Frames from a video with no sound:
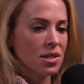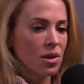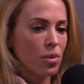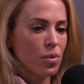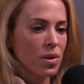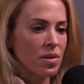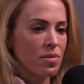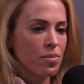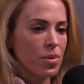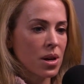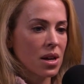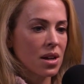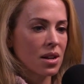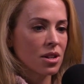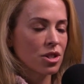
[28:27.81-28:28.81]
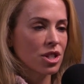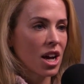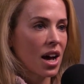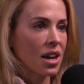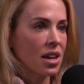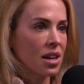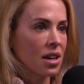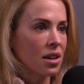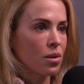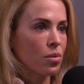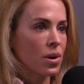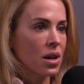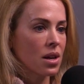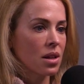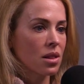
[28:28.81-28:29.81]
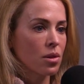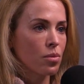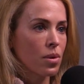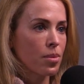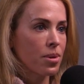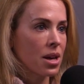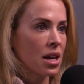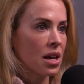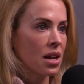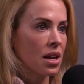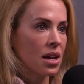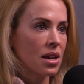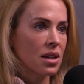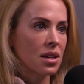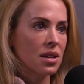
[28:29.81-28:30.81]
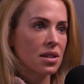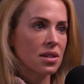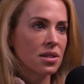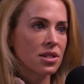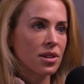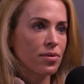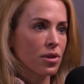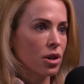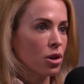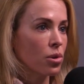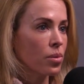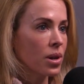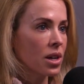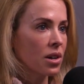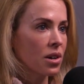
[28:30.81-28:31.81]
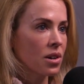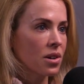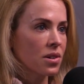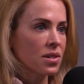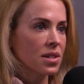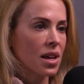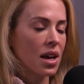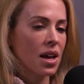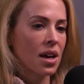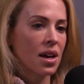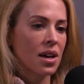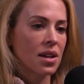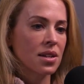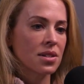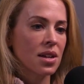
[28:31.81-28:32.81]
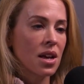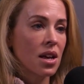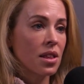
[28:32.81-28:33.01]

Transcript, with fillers: So we've been chatting with women in different careers and